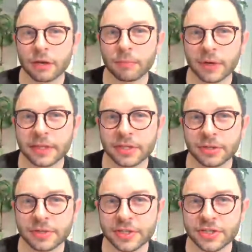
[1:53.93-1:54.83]
Good morning
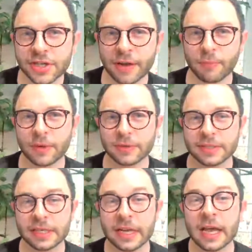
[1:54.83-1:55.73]
to Tashay
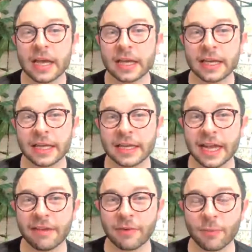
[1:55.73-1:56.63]
Wilson. Ken
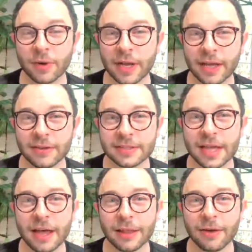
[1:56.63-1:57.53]
and everyone else.
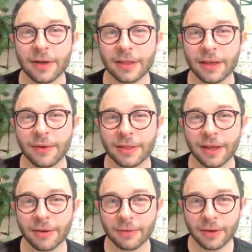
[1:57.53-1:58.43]
Hello, hello,
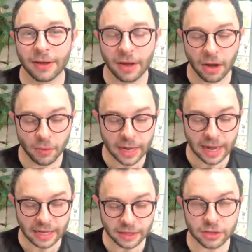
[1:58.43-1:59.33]
hello.
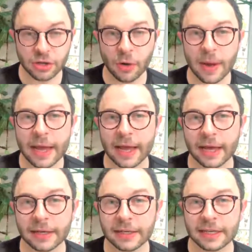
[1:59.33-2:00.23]
Okay, go
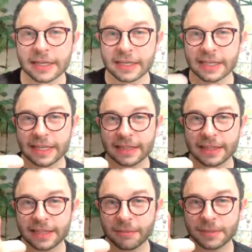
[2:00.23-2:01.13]
ahead. Get
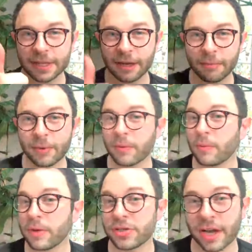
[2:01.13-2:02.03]
the thumbs up,
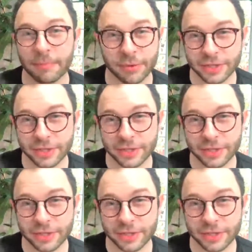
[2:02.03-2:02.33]
which I